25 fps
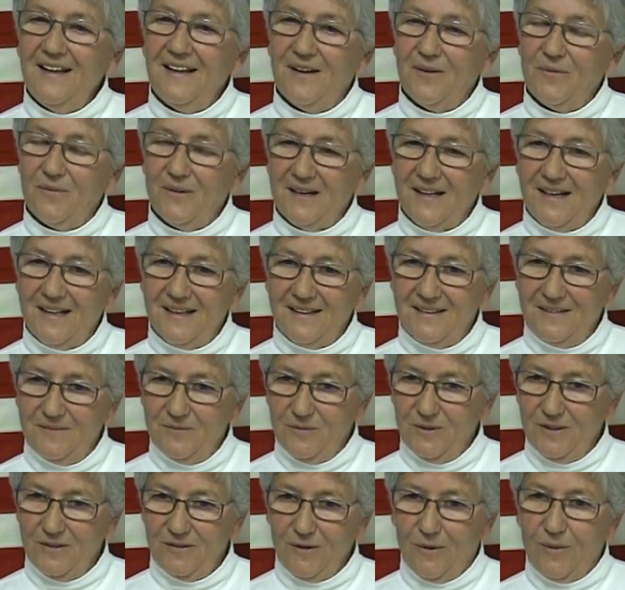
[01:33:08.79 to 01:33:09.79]
And when I
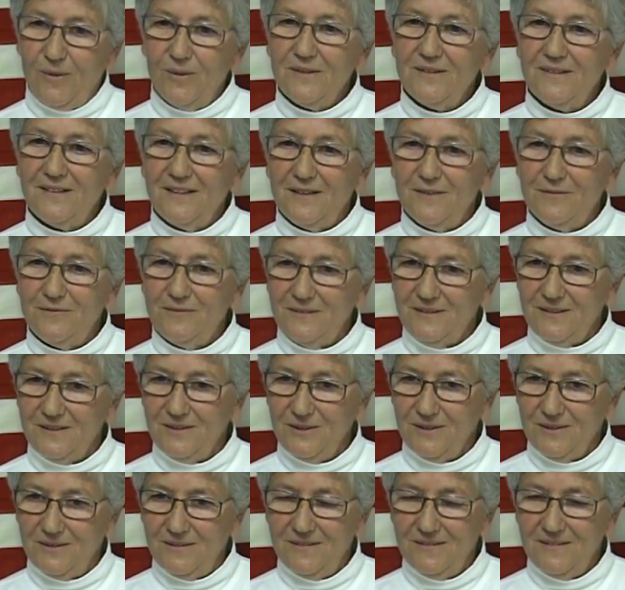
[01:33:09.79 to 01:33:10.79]
was old enough and
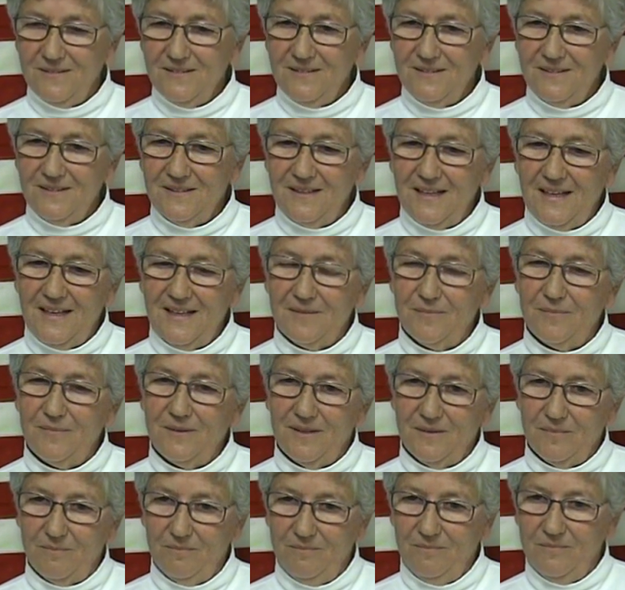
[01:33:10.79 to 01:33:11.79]
could uh, had
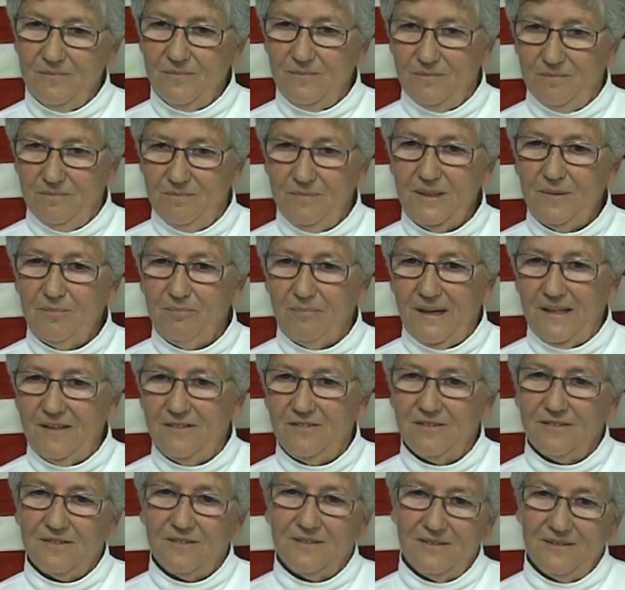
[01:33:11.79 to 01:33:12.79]
a big
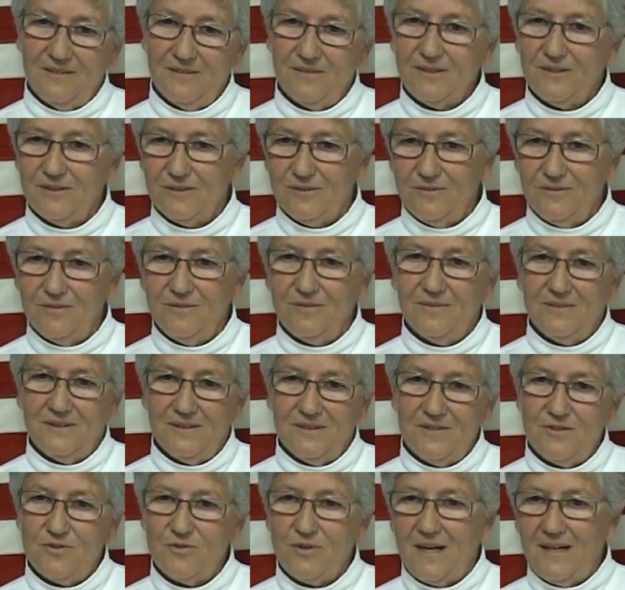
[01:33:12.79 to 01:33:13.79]
bicycle and could
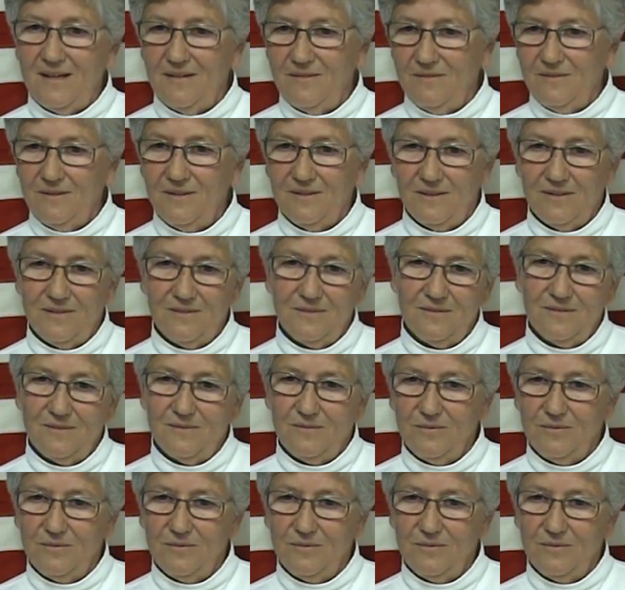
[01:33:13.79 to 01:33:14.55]
uh, drive, you know,